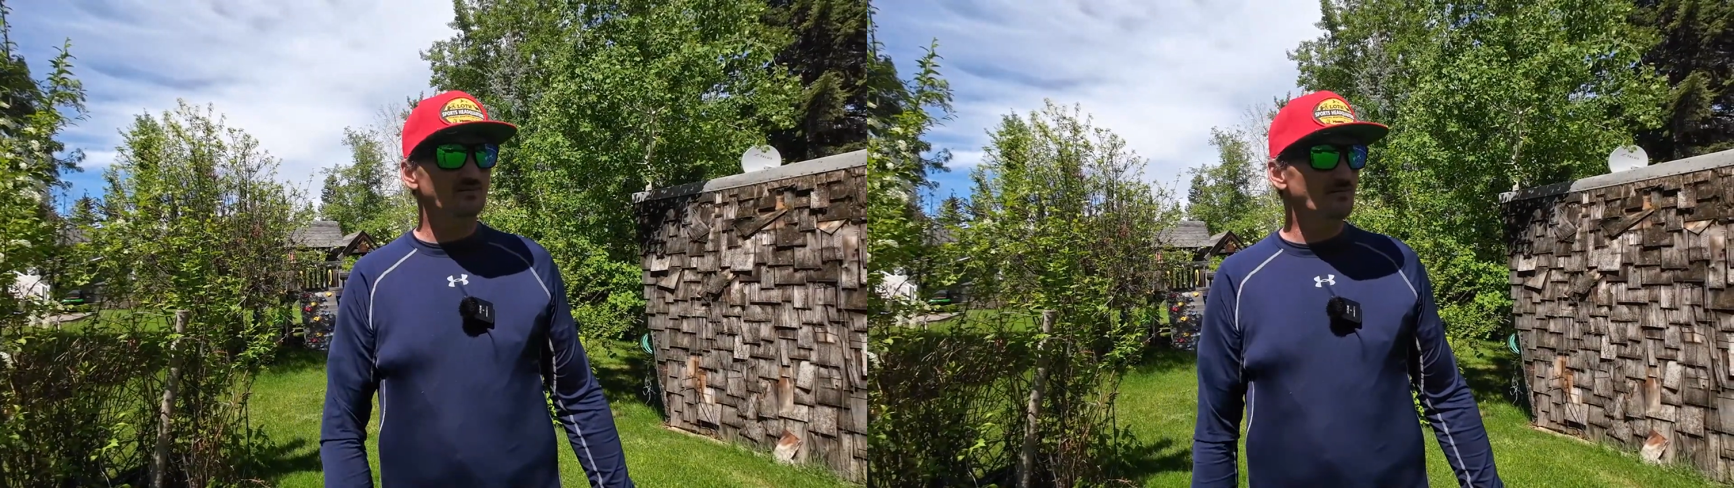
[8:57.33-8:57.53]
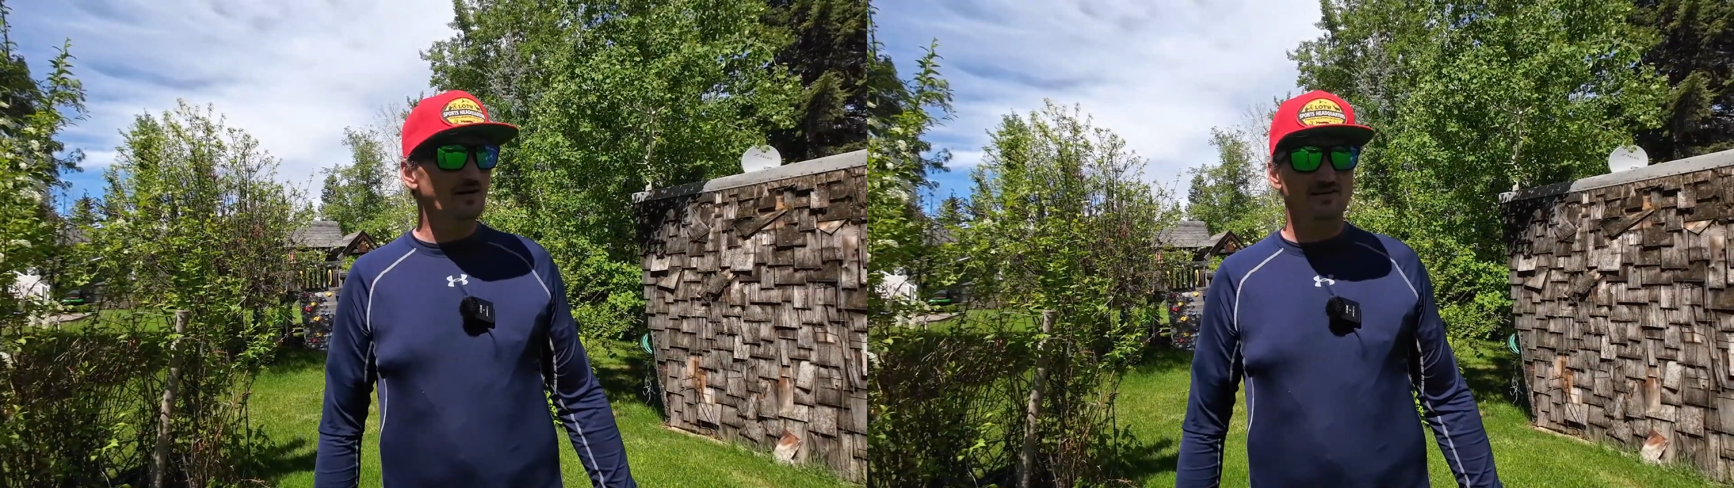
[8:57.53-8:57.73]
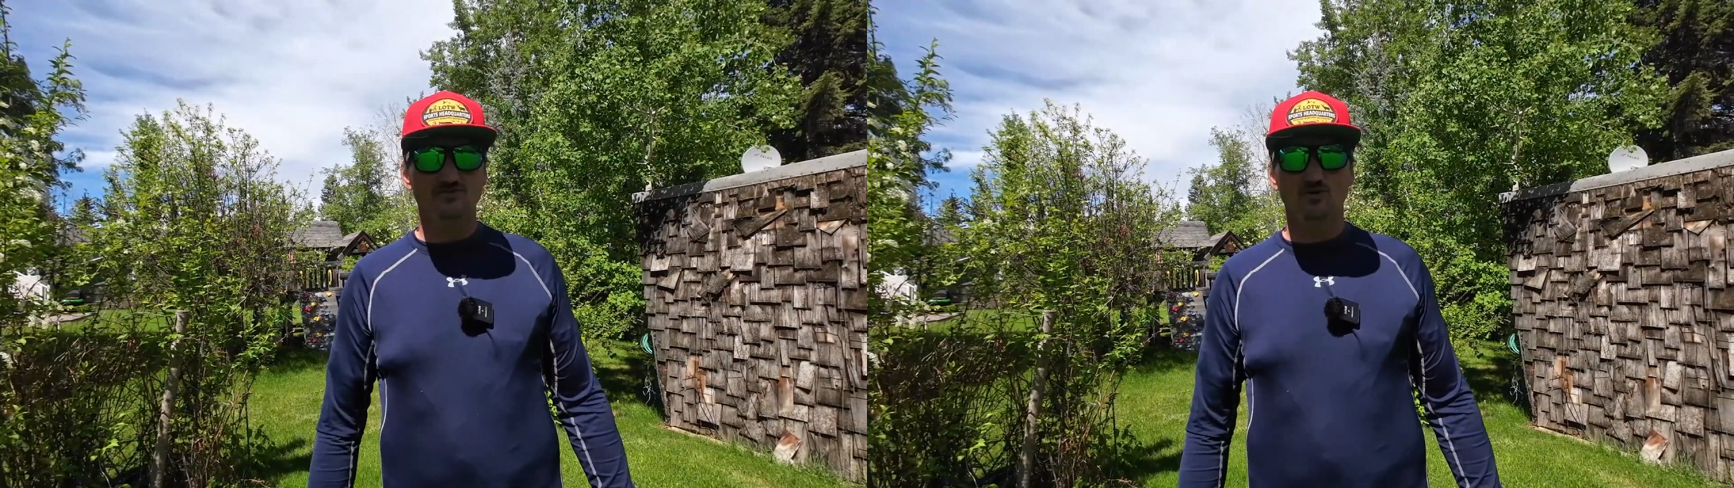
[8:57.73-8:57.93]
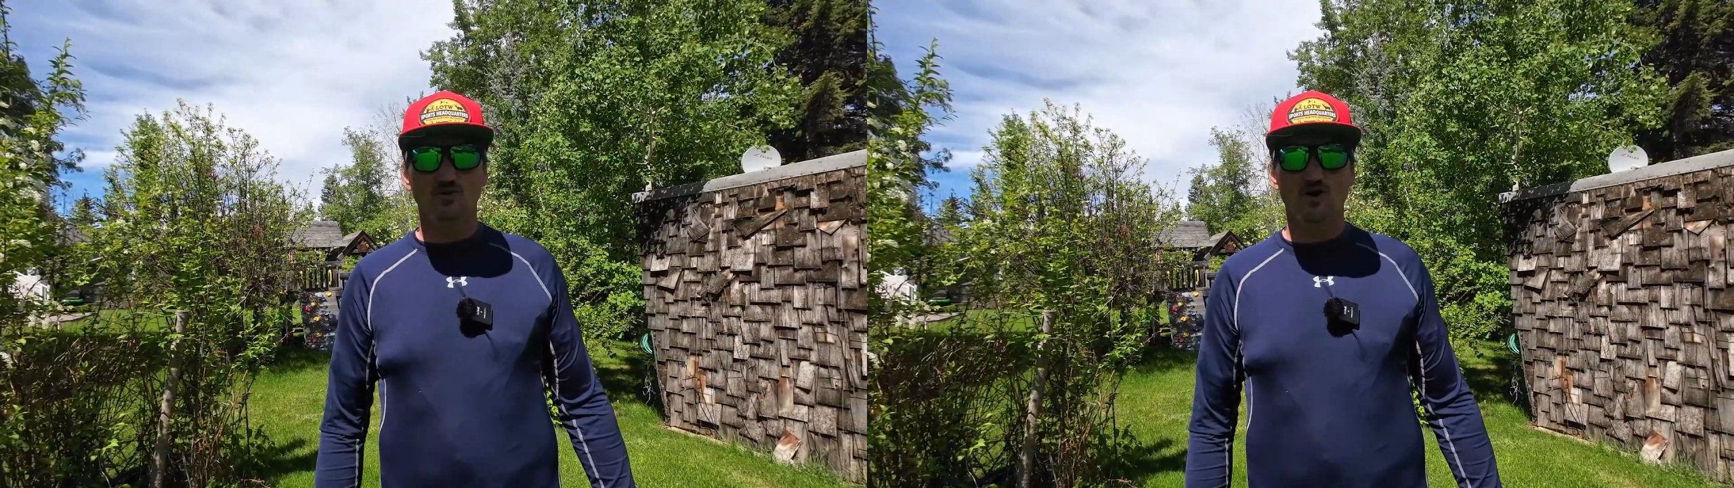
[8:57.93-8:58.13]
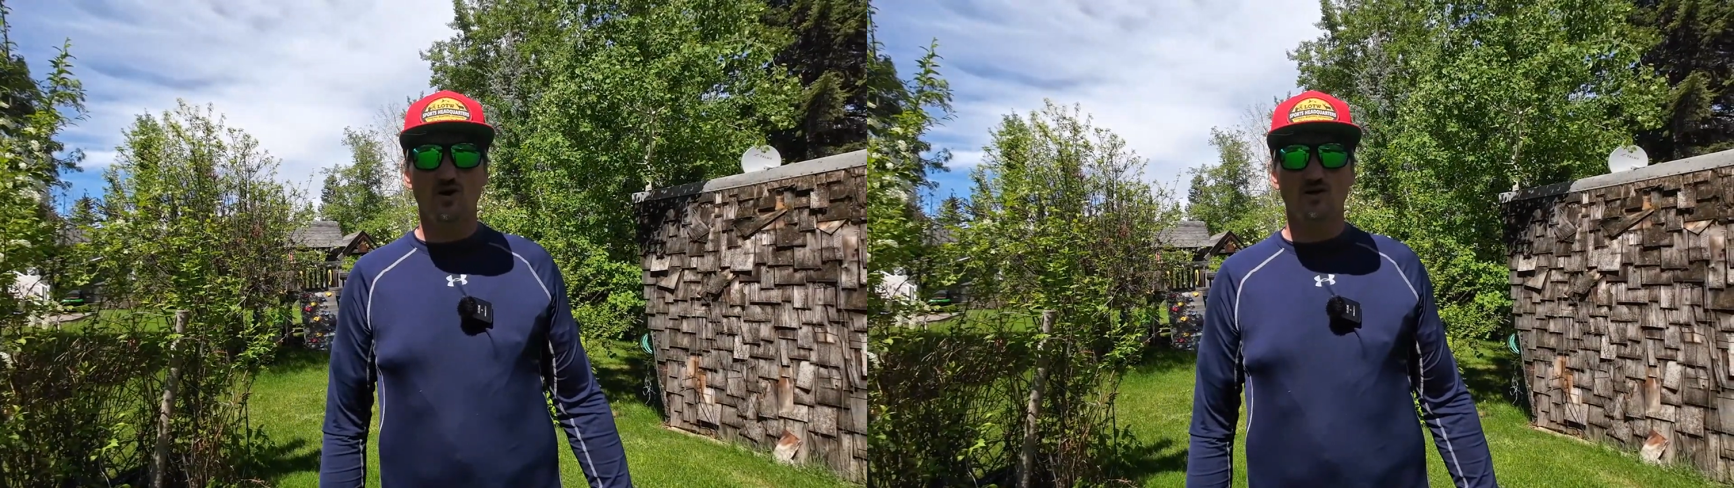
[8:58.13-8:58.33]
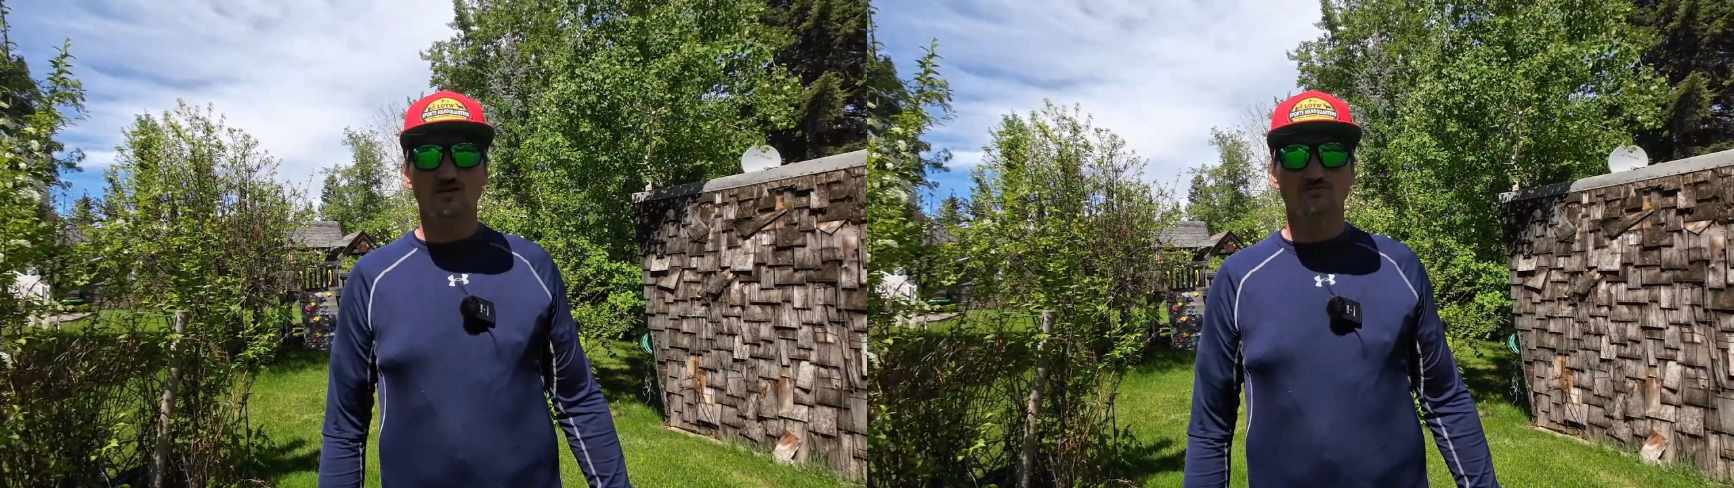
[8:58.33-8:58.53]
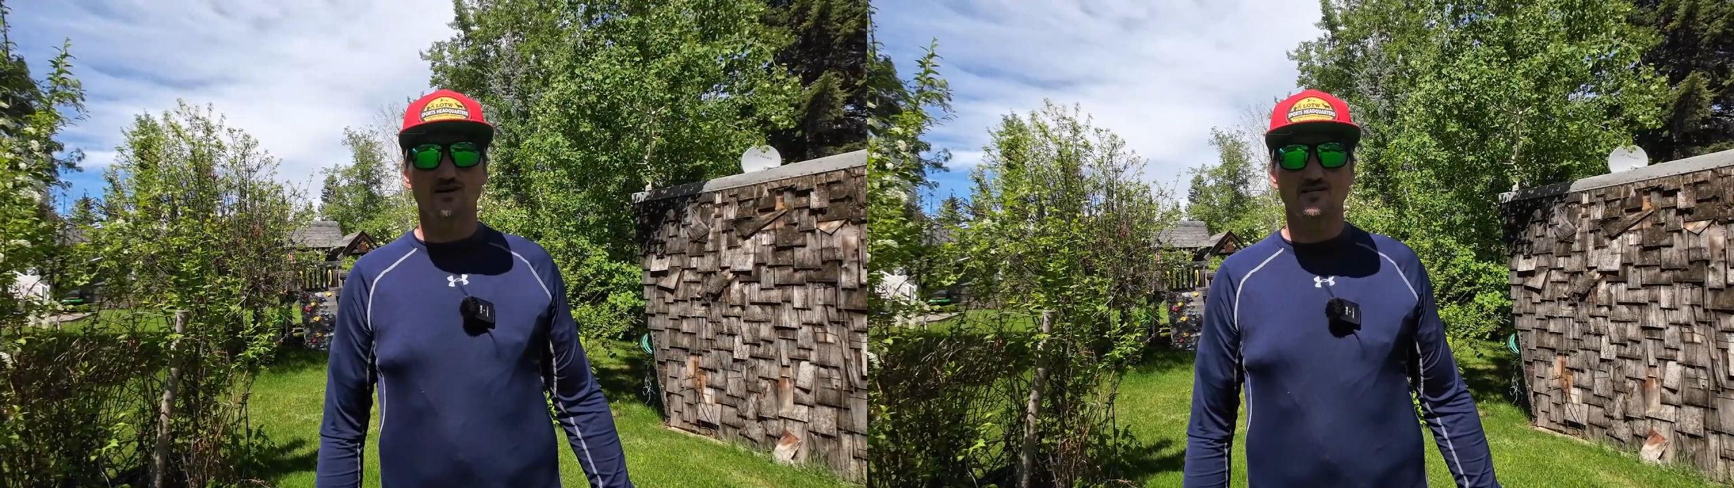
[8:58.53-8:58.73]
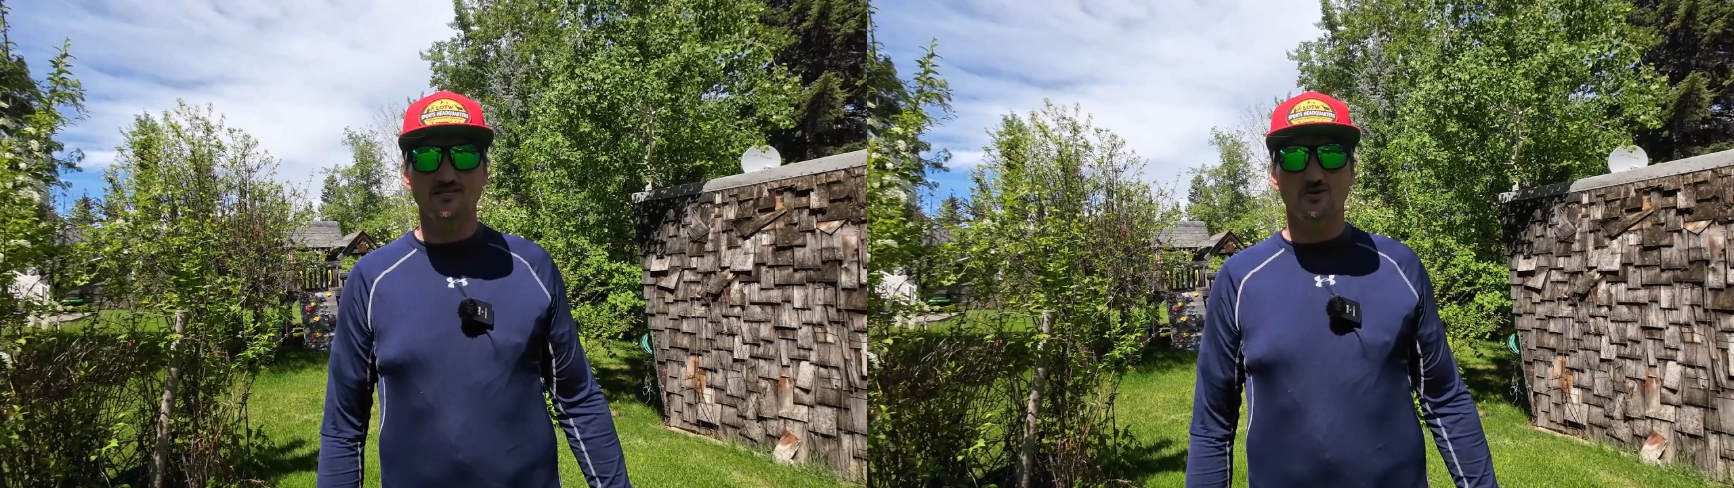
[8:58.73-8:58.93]
my droneaholic
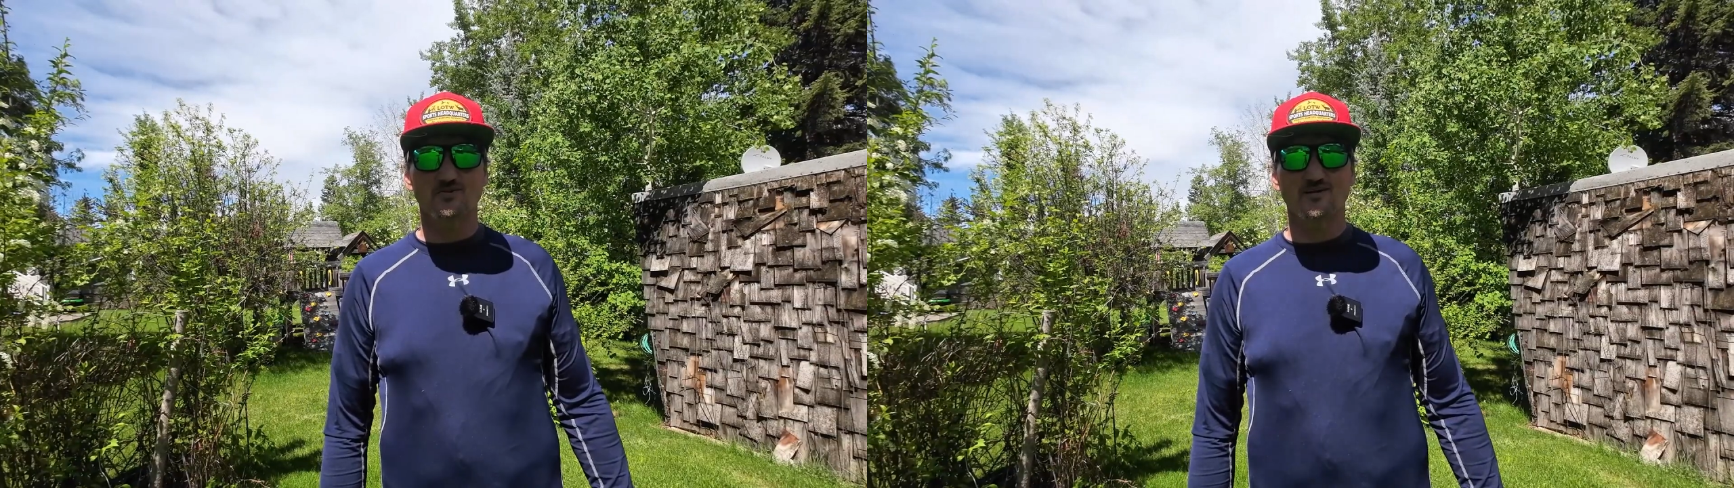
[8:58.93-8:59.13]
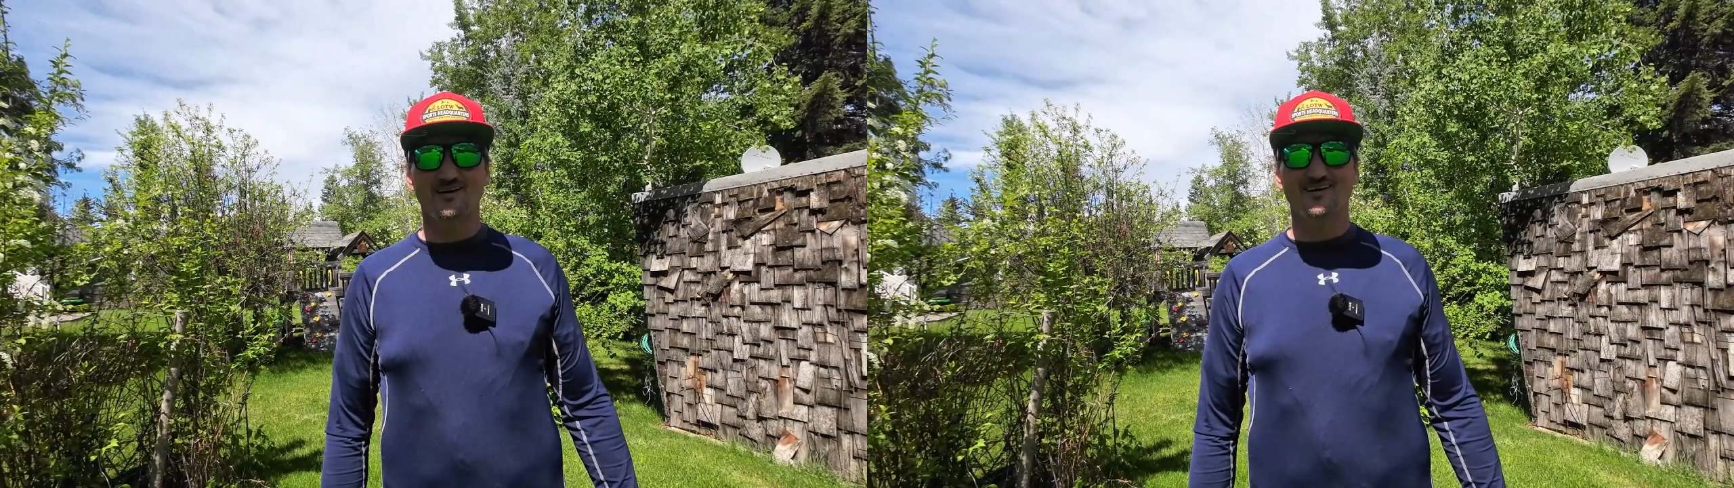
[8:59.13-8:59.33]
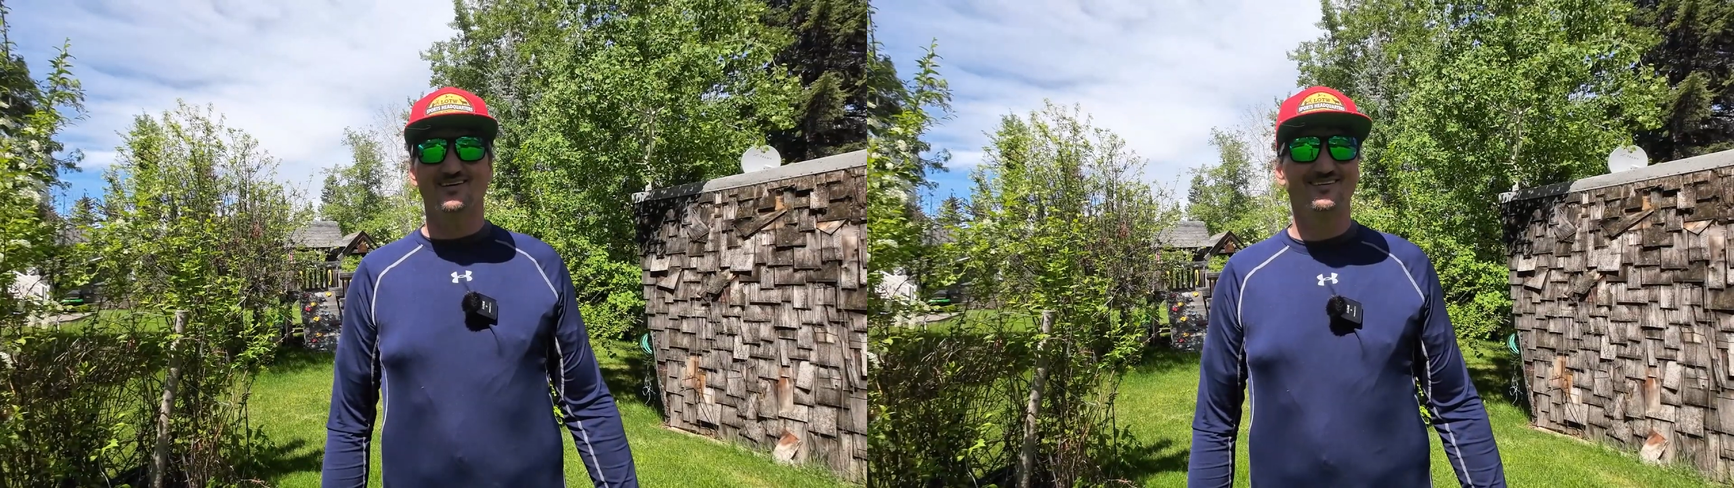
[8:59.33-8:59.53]
friends out there.